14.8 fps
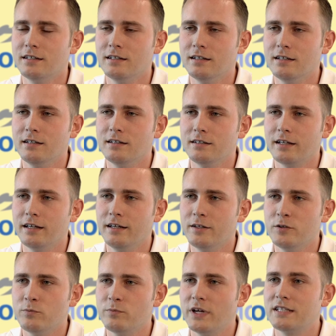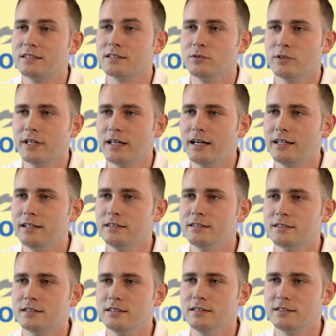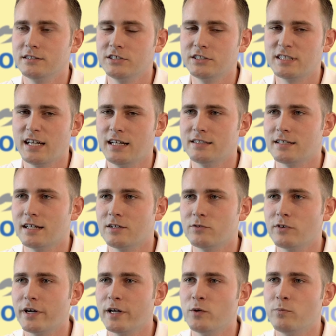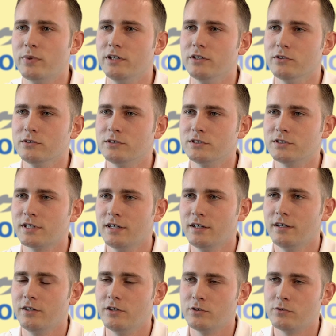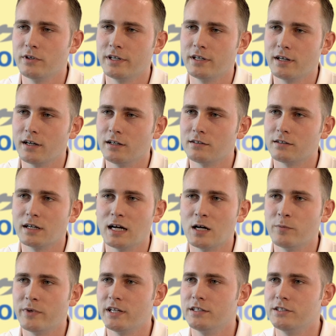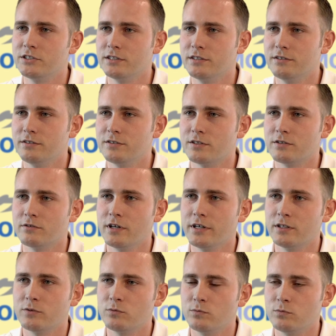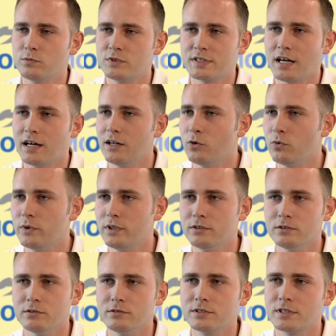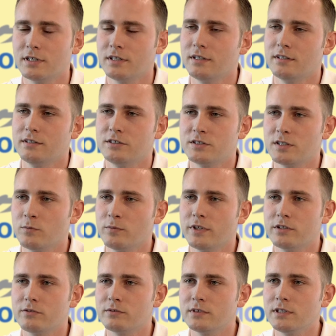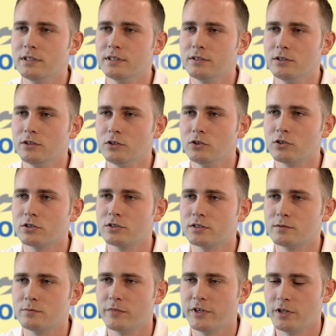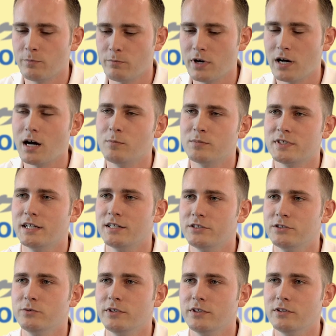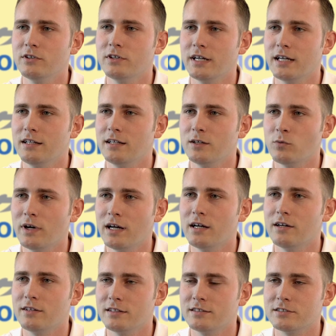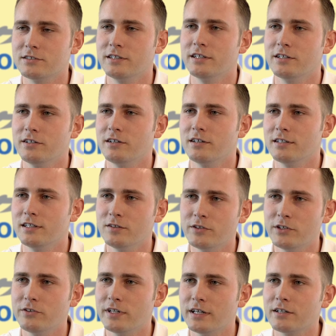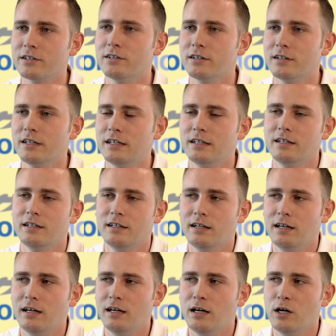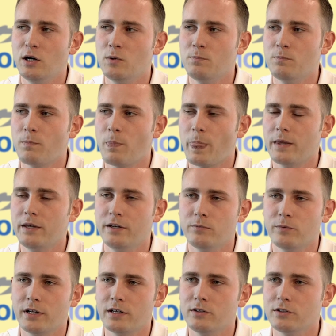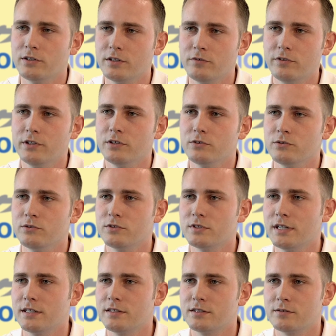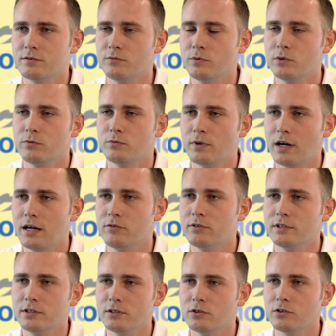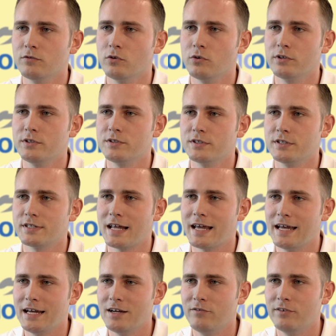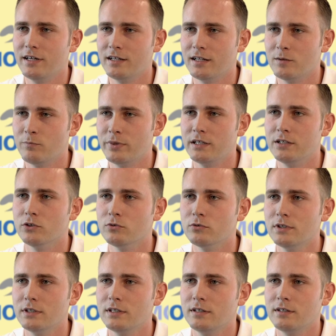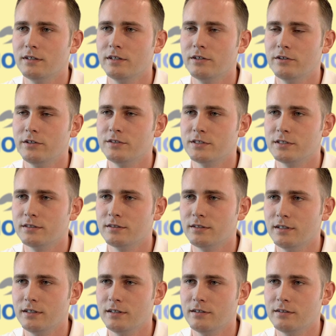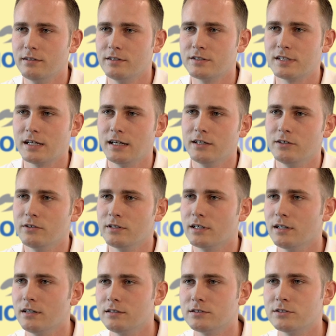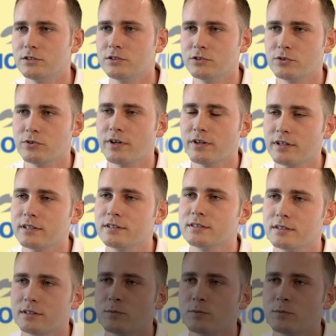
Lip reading: And basically what that is it just has that right appeal, just the right color combinations, the right style wheels, just something that really looks, it pops at you when you look at it like, wow, that's a great car, I'd love to own that car. And when I look at the vehicles, that's what I really look for, is does it have that appeal? Does it, the style, the colors, those sort of things.